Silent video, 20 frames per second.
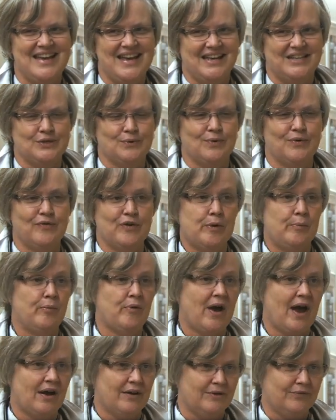So we're very
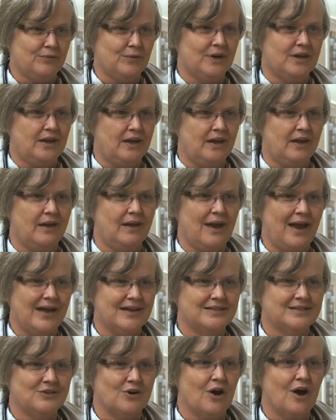proud of what he
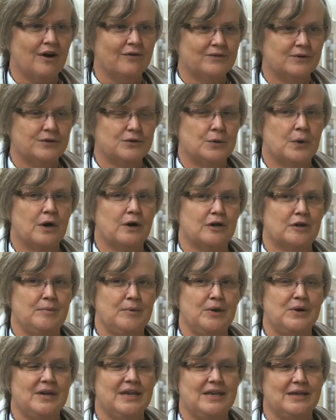has to offer to our
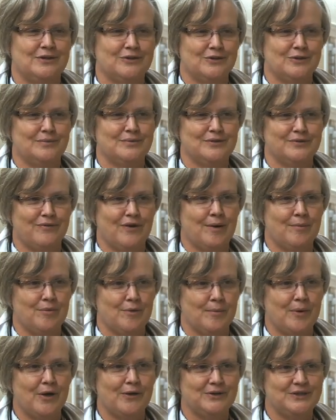community in terms of
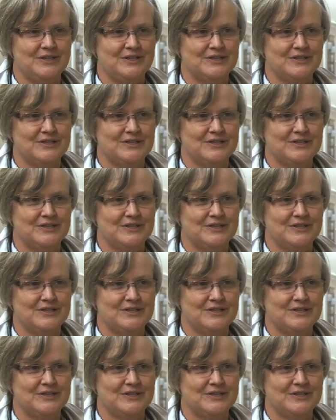ophthalmology